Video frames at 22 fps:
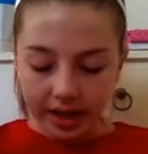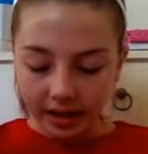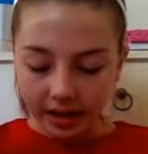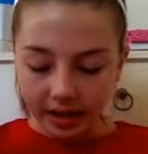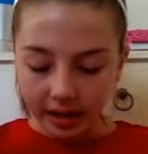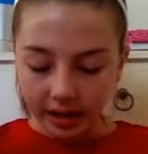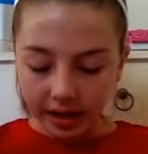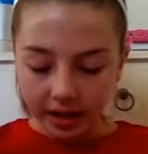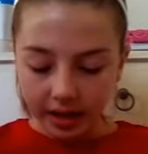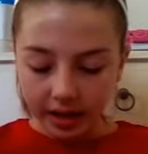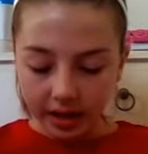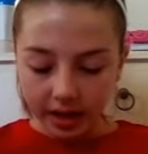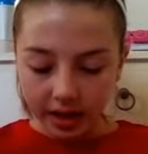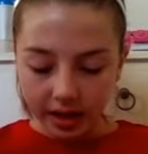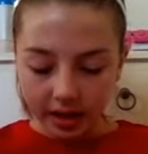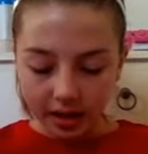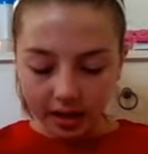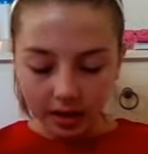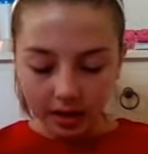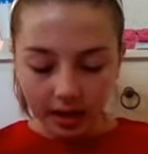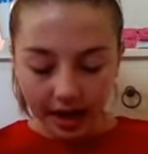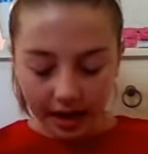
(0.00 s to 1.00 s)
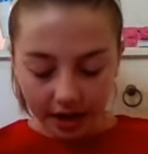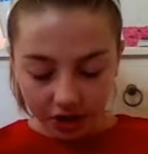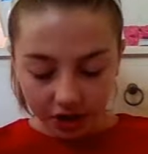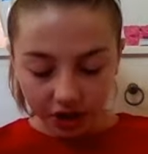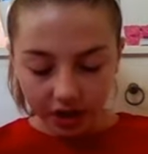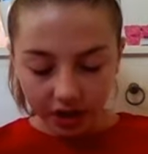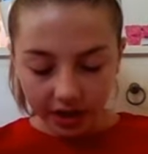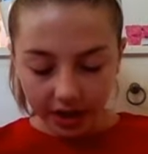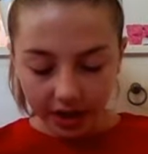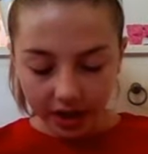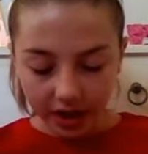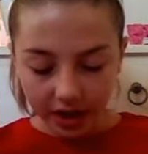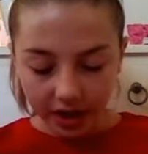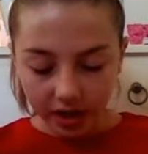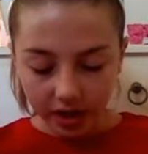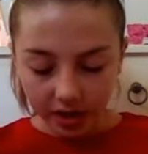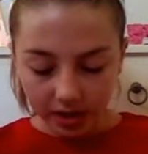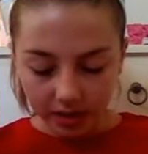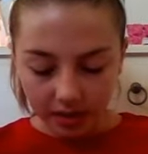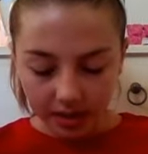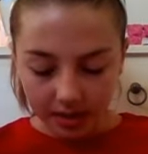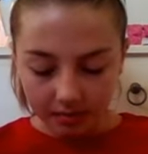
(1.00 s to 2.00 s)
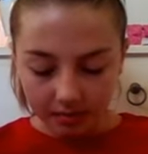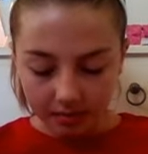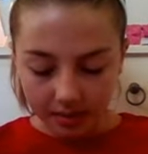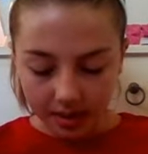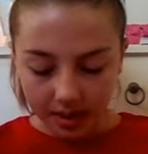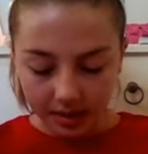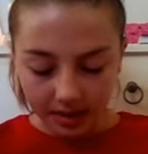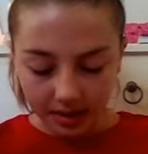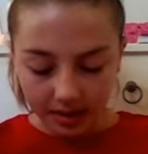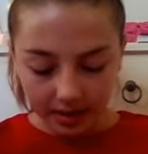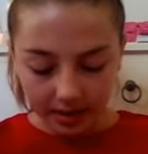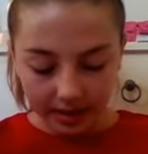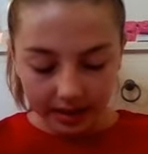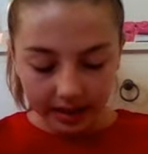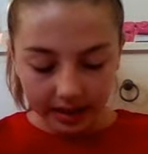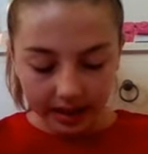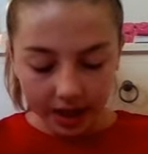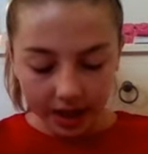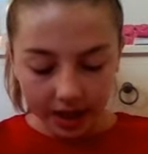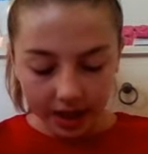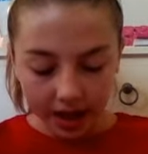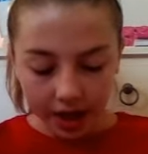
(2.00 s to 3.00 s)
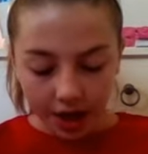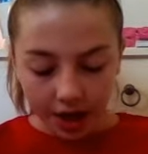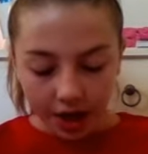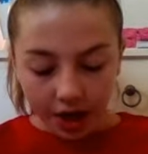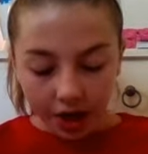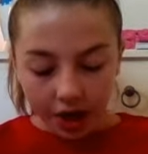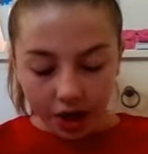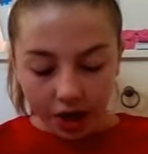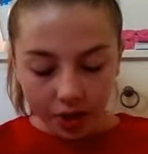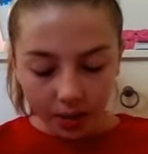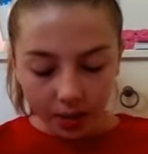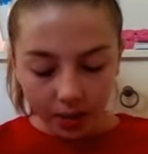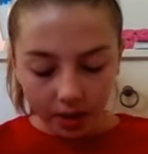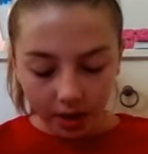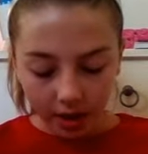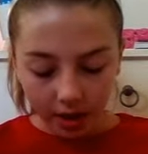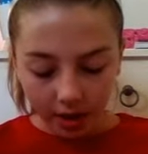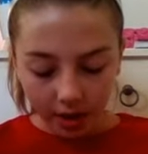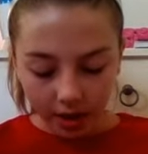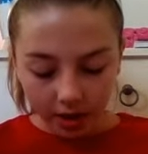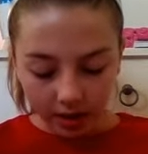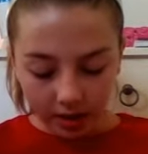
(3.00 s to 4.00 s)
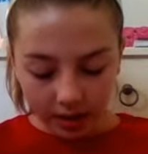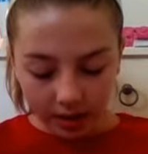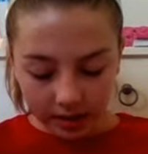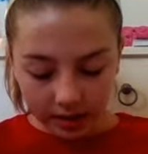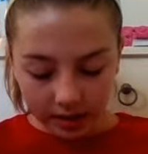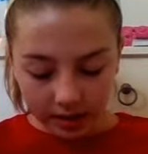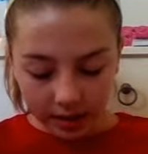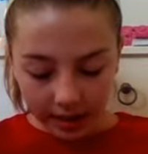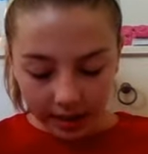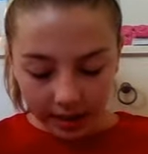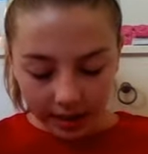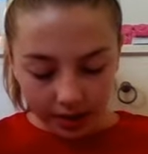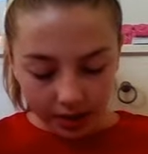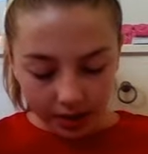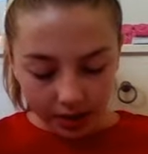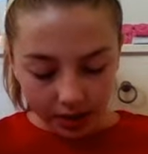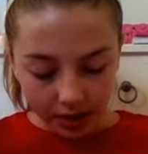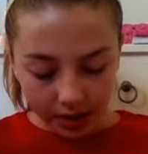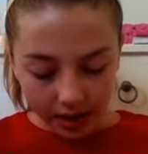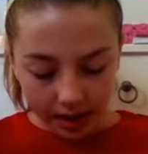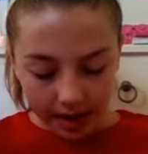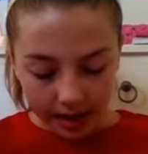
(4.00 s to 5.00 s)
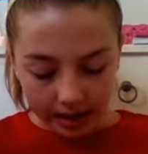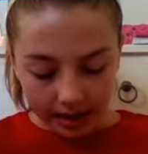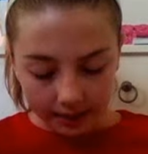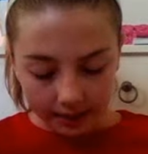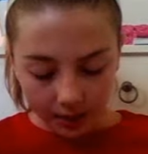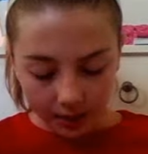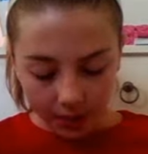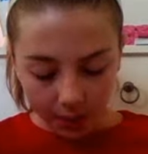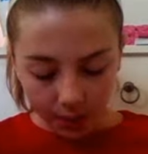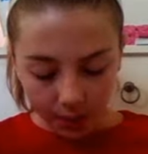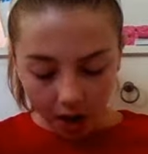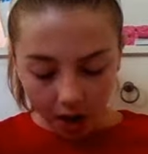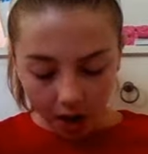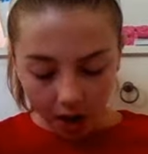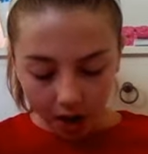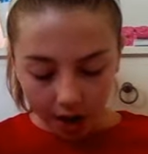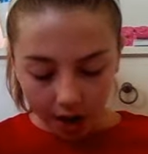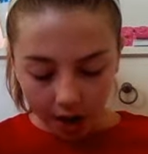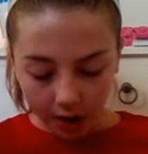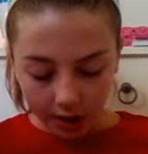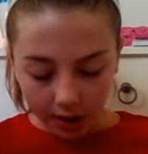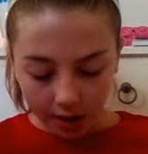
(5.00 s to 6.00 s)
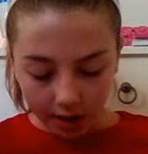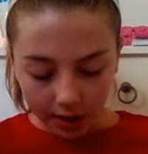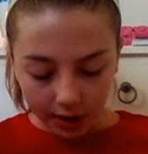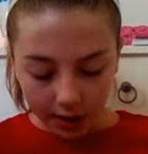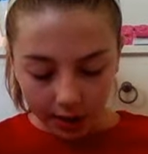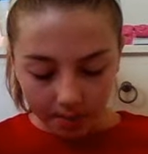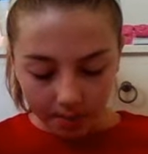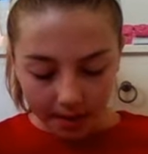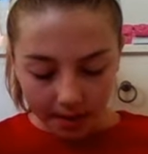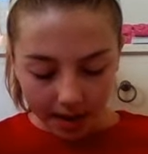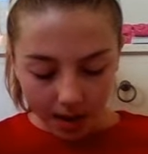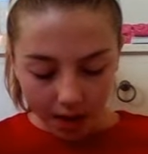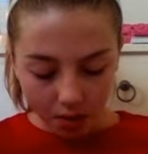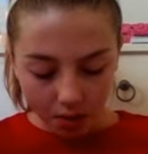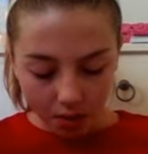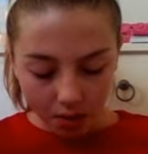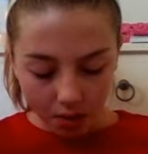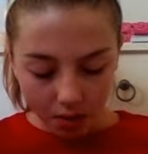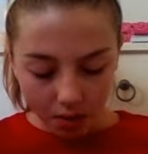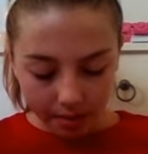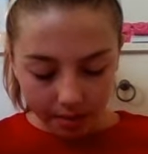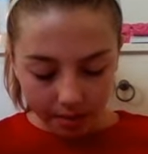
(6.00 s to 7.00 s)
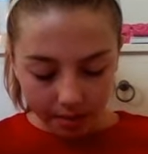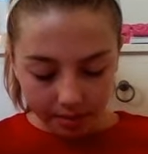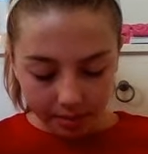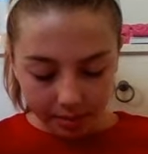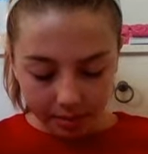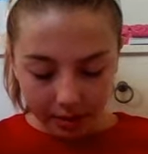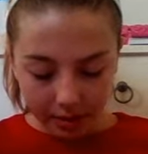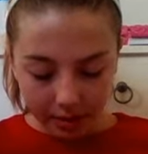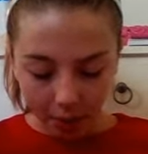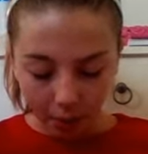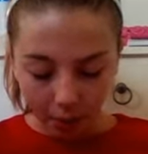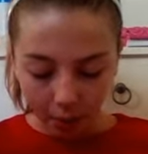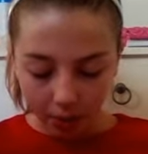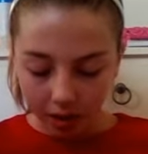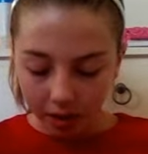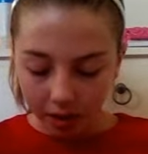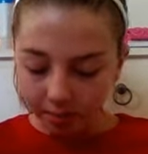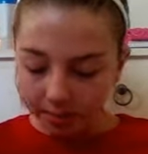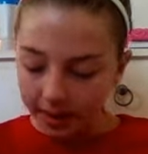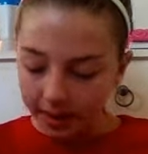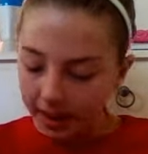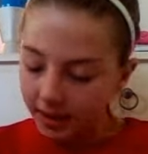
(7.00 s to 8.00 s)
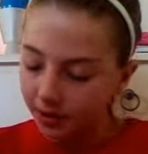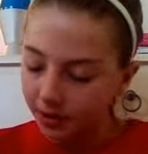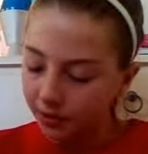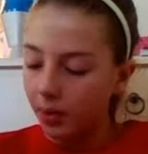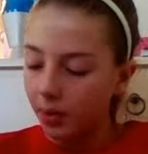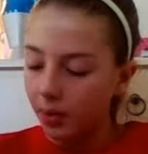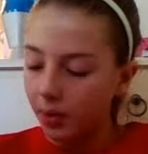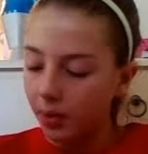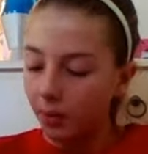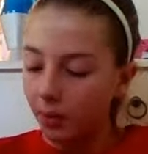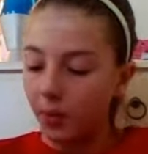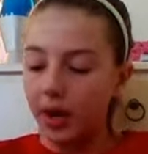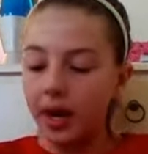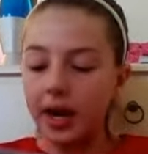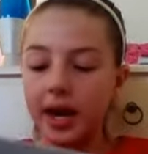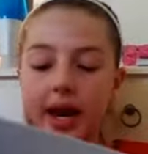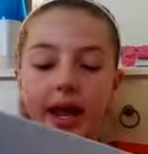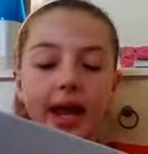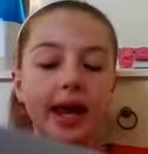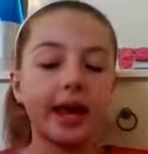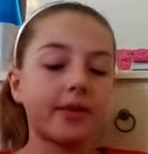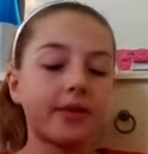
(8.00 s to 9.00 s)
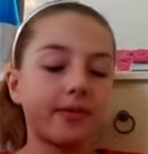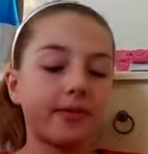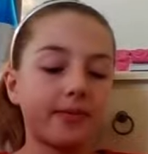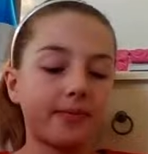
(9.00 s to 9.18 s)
Angelina," said Miss Lily. "You are a good little dancer, and if you work hard you may grow up to be a real ballerina one day."